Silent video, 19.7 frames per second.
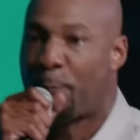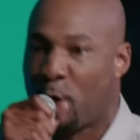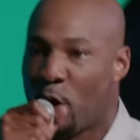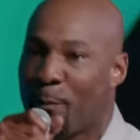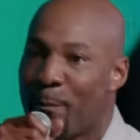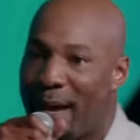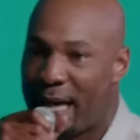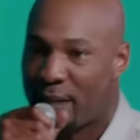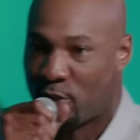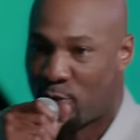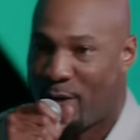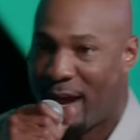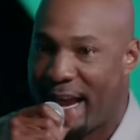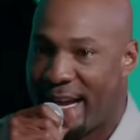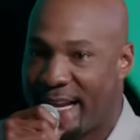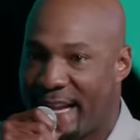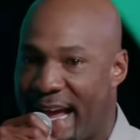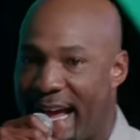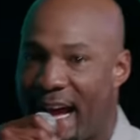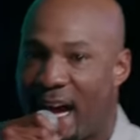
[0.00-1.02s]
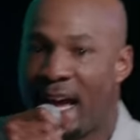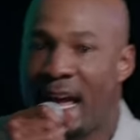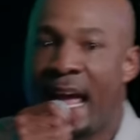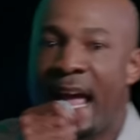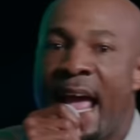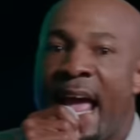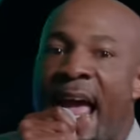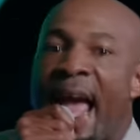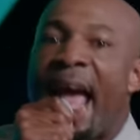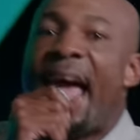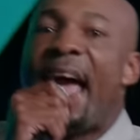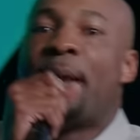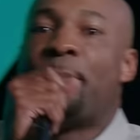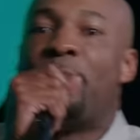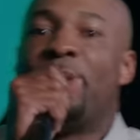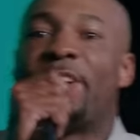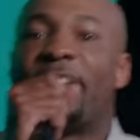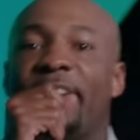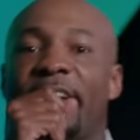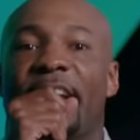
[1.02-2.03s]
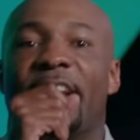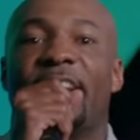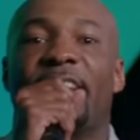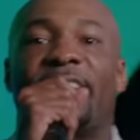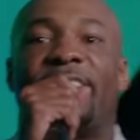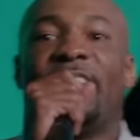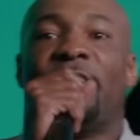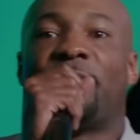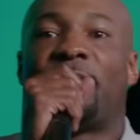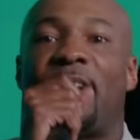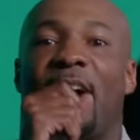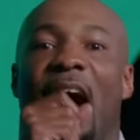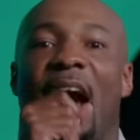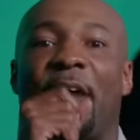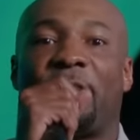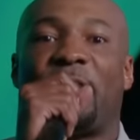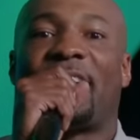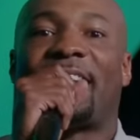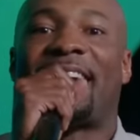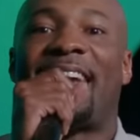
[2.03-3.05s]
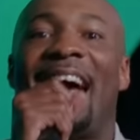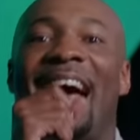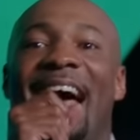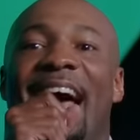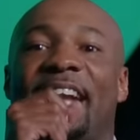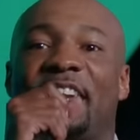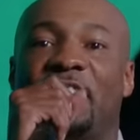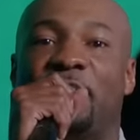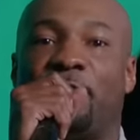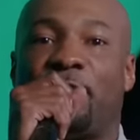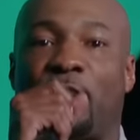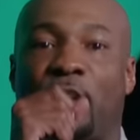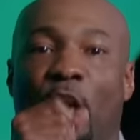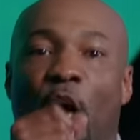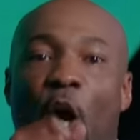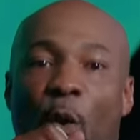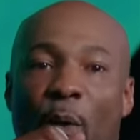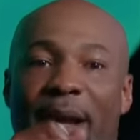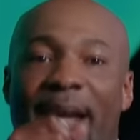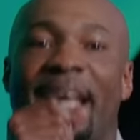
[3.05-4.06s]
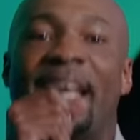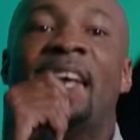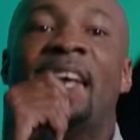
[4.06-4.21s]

your mouth right now and begin to give God the kind of glory